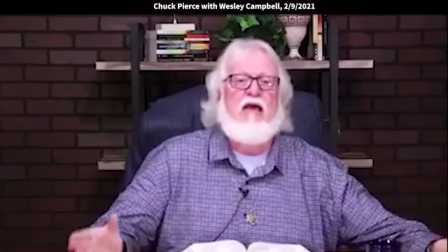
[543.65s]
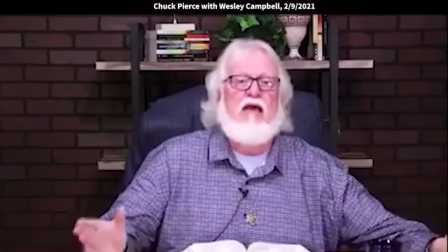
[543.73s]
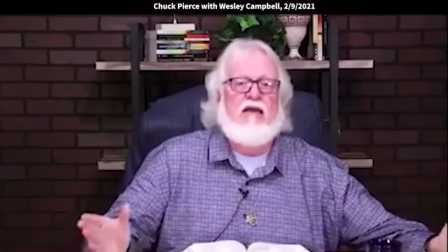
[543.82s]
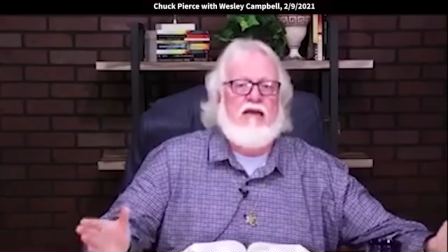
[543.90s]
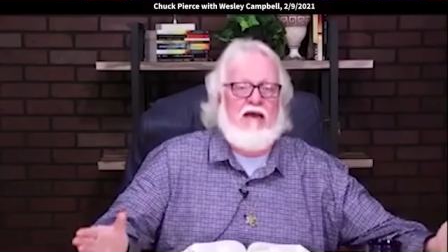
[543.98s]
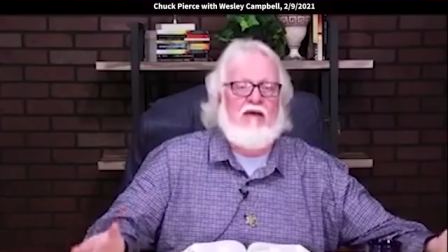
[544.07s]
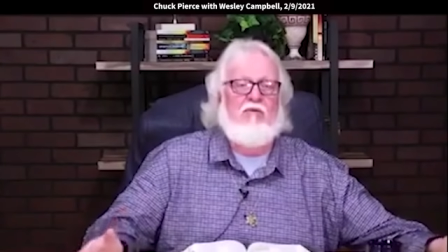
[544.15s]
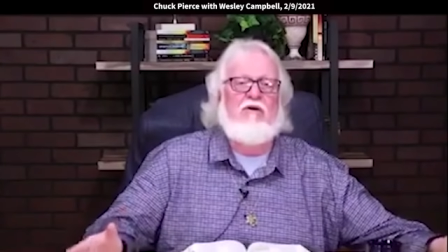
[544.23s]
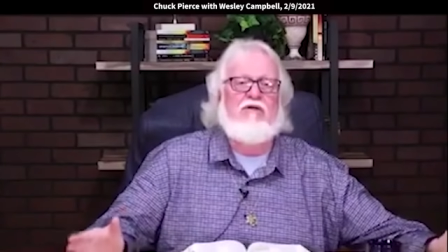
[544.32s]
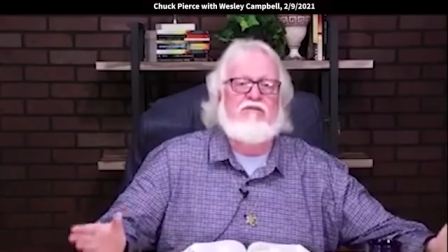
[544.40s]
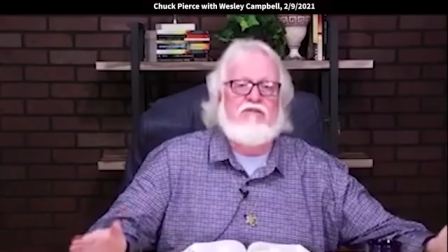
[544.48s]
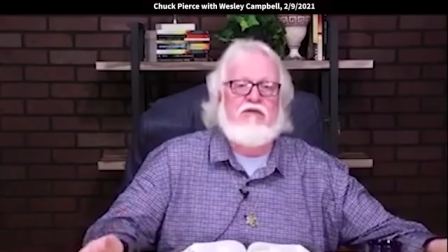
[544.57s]
And I
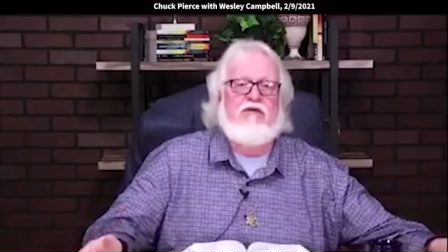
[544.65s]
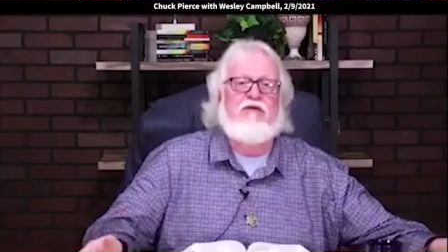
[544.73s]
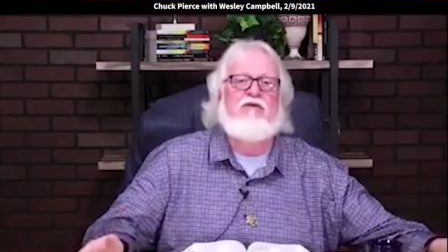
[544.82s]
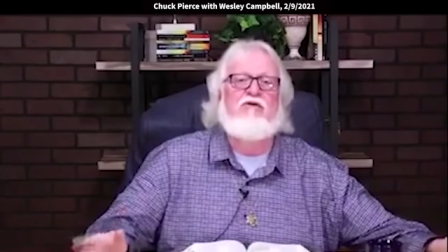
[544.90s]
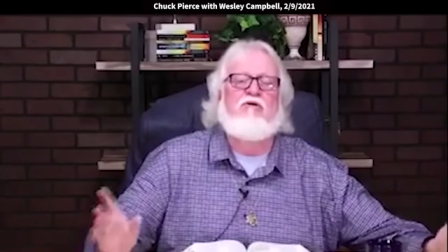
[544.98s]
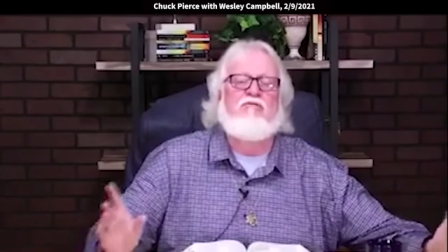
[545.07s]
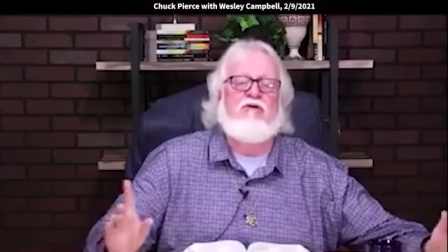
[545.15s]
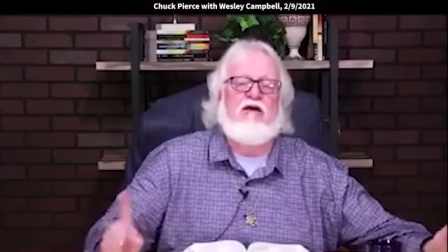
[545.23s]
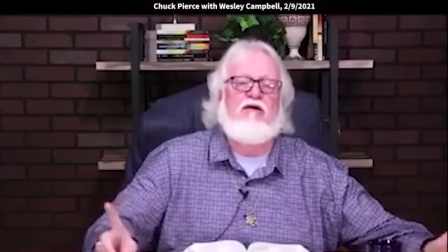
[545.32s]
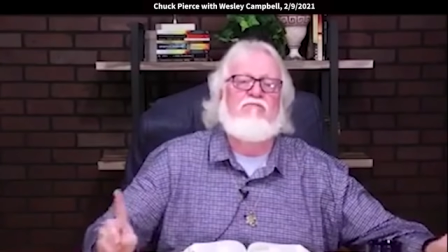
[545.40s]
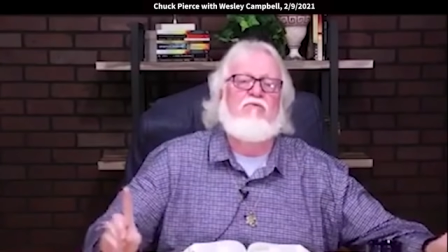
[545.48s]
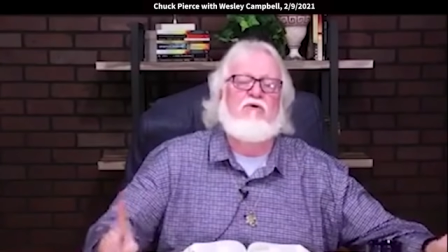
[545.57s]
want to tell you, if I
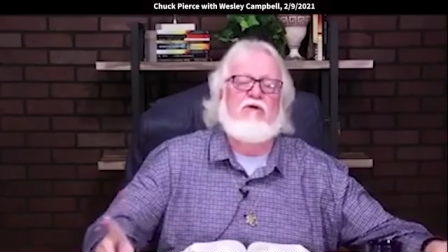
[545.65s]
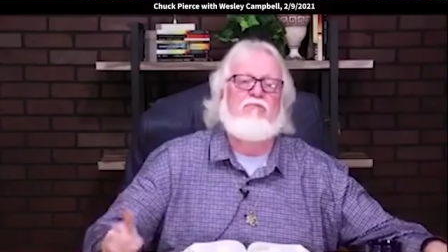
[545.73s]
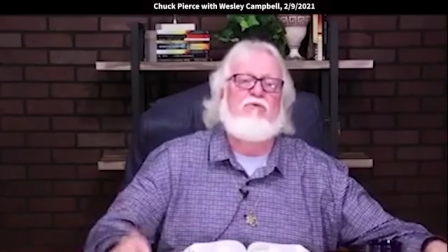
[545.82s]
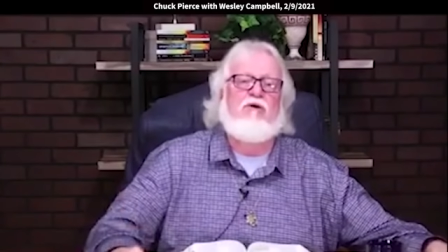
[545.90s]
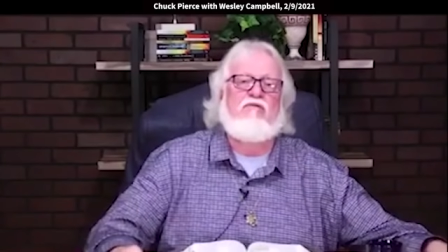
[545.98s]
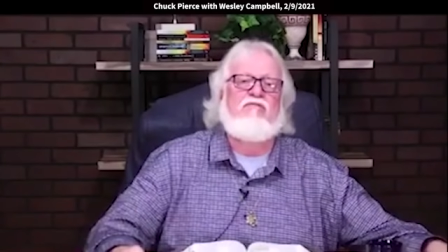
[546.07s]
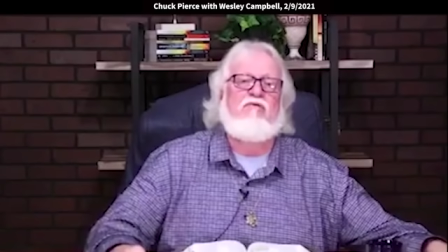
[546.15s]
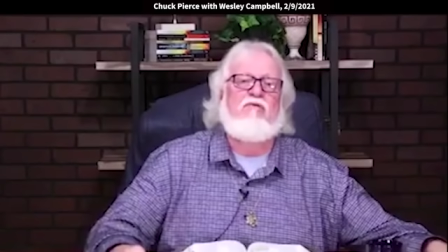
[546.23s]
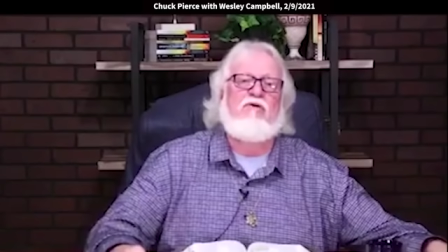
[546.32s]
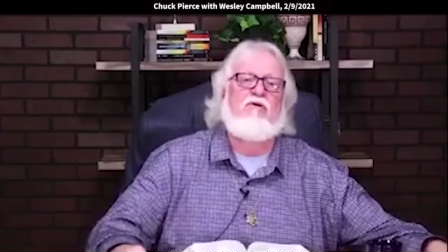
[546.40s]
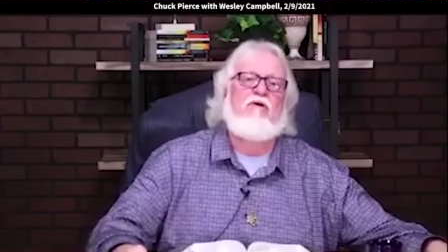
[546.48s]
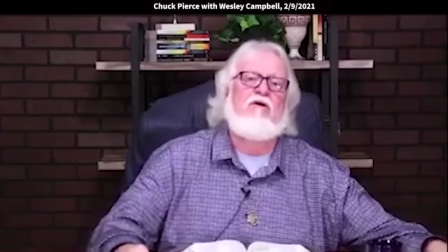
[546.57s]
have one prayer
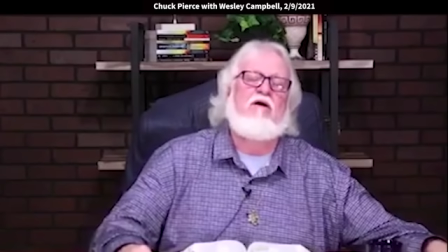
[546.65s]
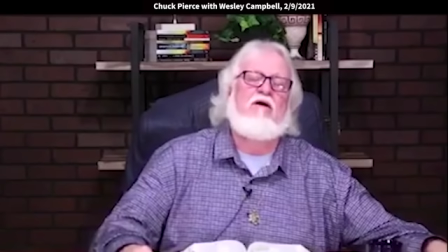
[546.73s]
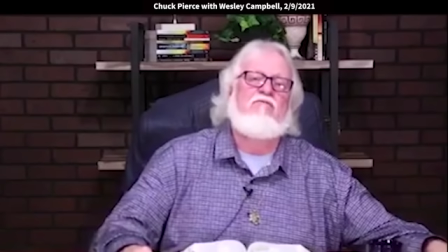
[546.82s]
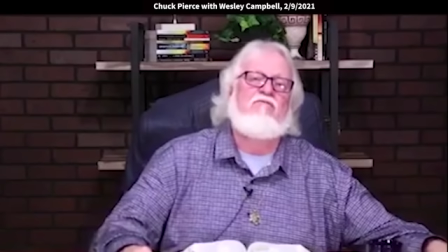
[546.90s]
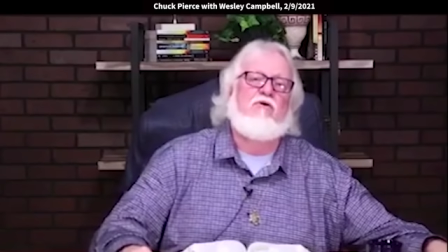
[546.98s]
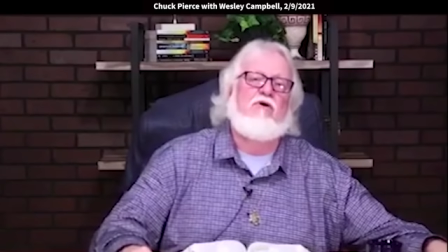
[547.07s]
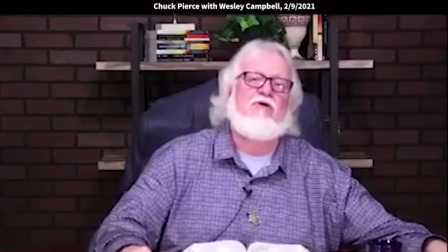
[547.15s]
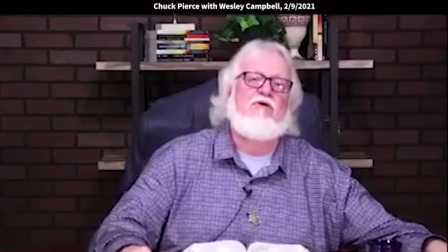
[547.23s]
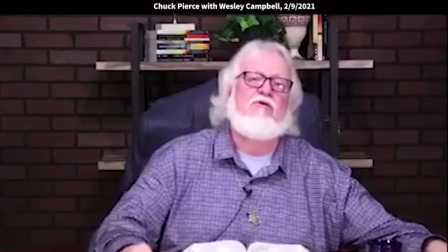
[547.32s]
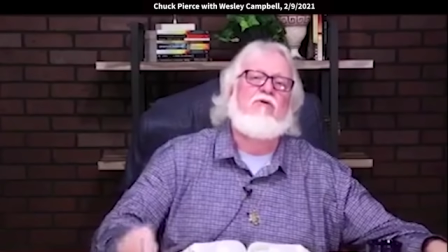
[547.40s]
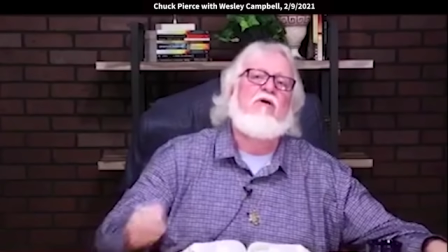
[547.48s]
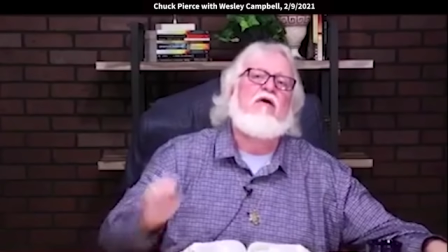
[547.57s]
for, uh, for
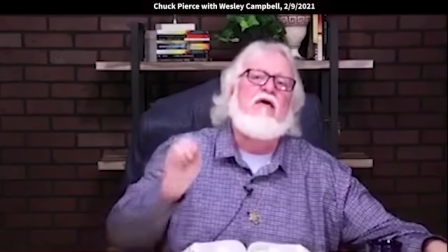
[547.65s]
you,